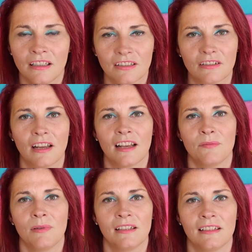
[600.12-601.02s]
So it has
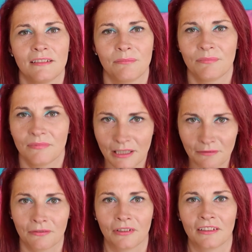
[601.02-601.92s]
been
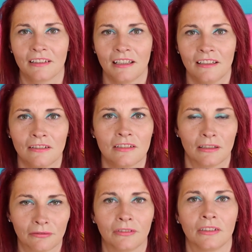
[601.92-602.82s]
different, a lot
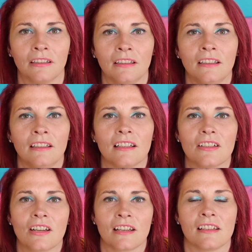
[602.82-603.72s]
different, like
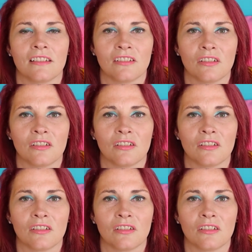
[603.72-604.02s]
chatting to